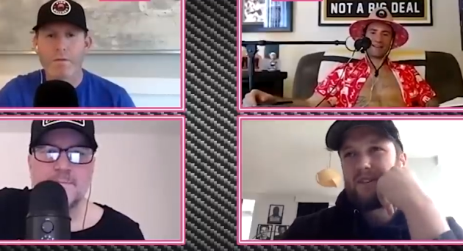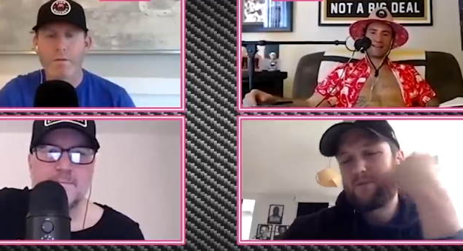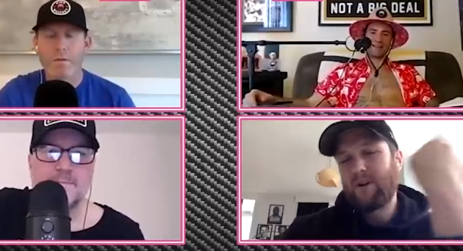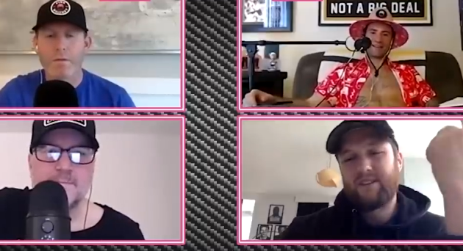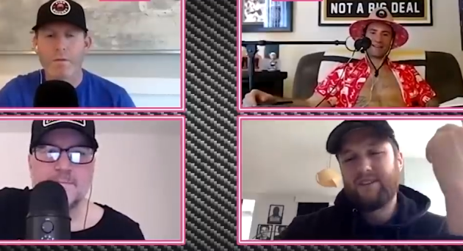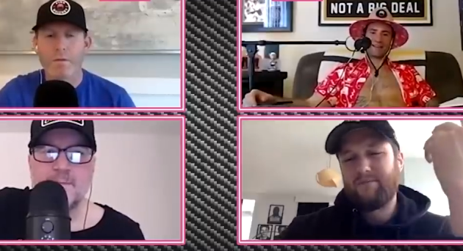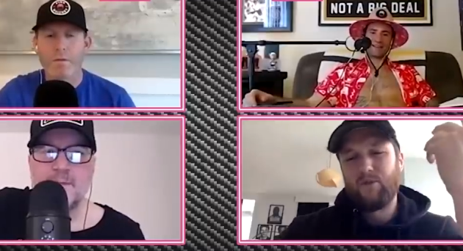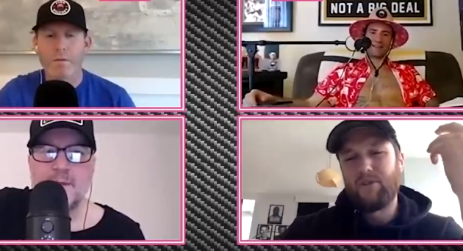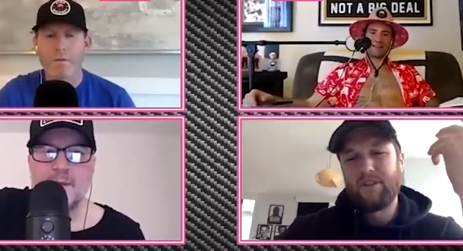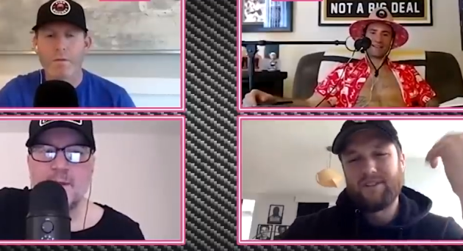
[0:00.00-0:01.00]
Speaker 1: you always watch
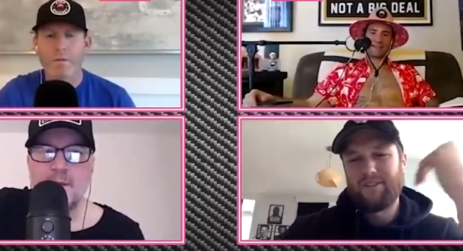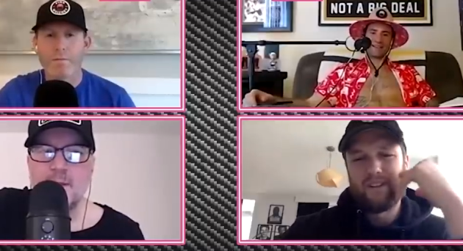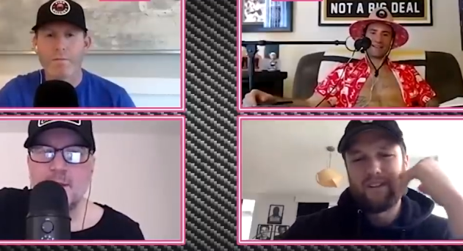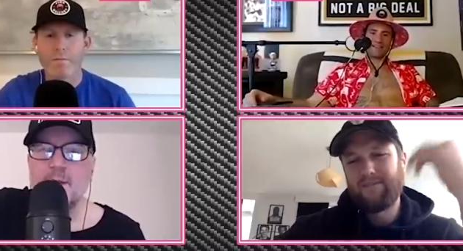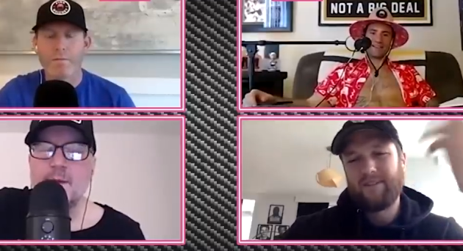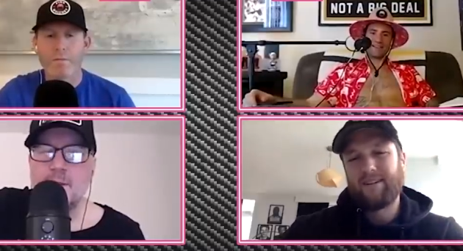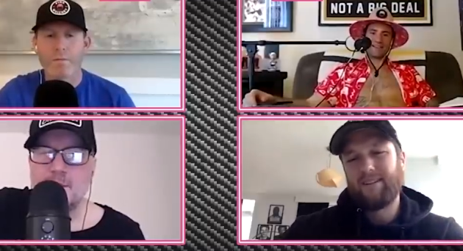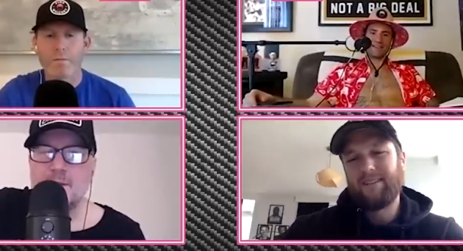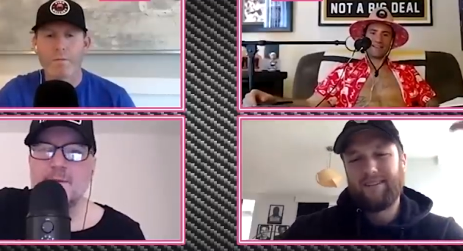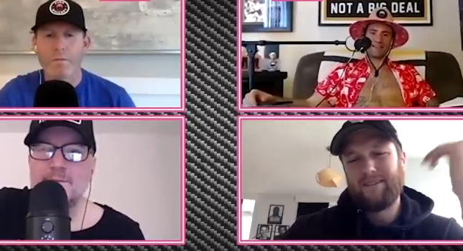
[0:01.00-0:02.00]
these movies and you're like,
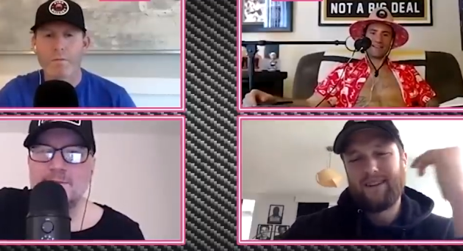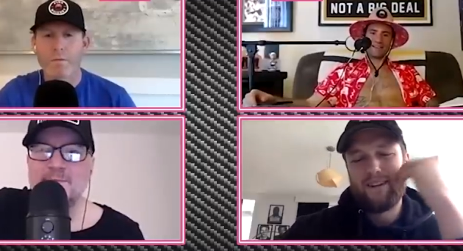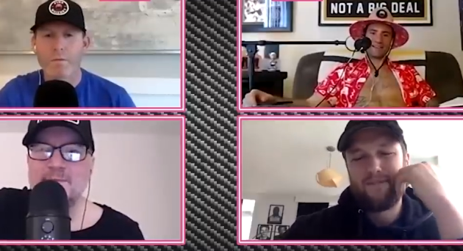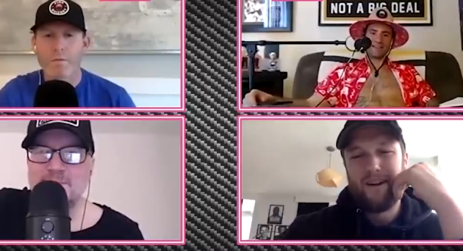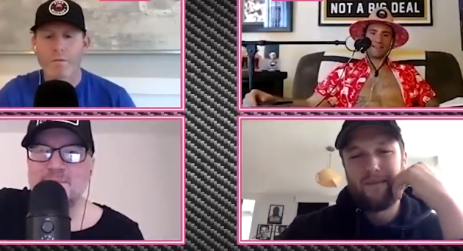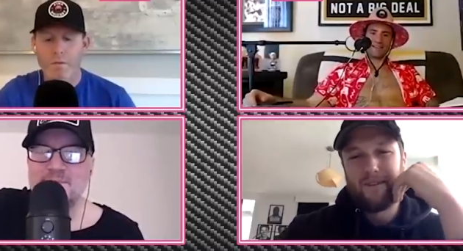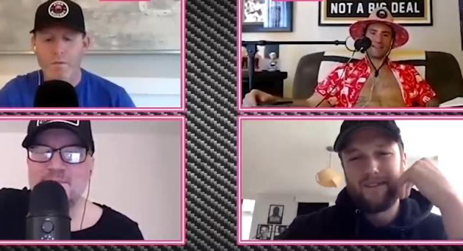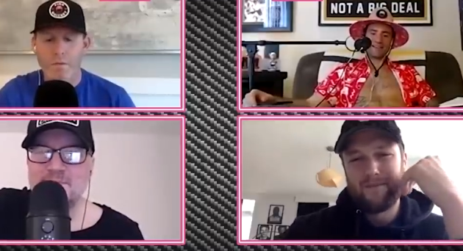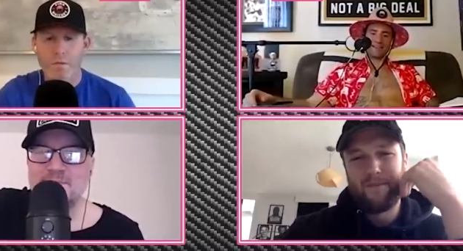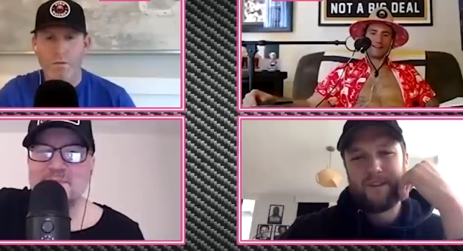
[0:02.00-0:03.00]
fuck, like if I got
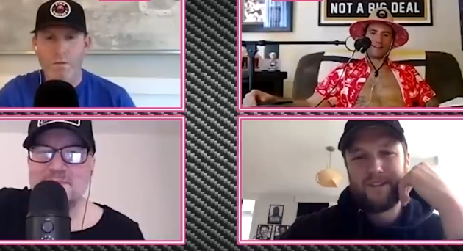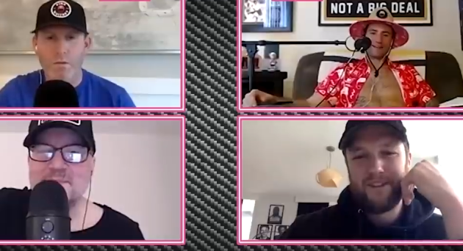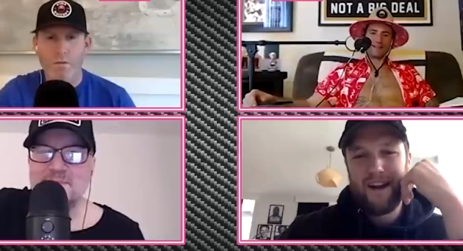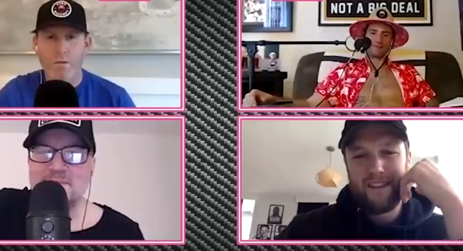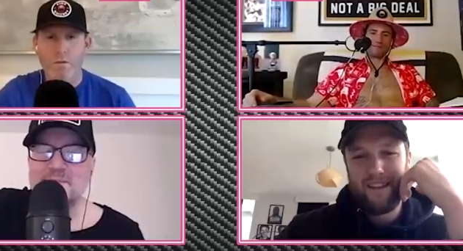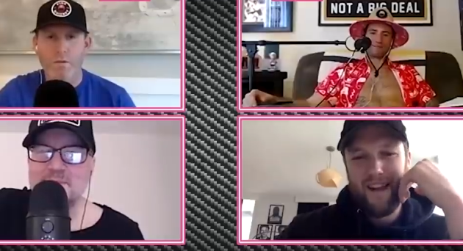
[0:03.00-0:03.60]
robbed, I'd just beat the shit out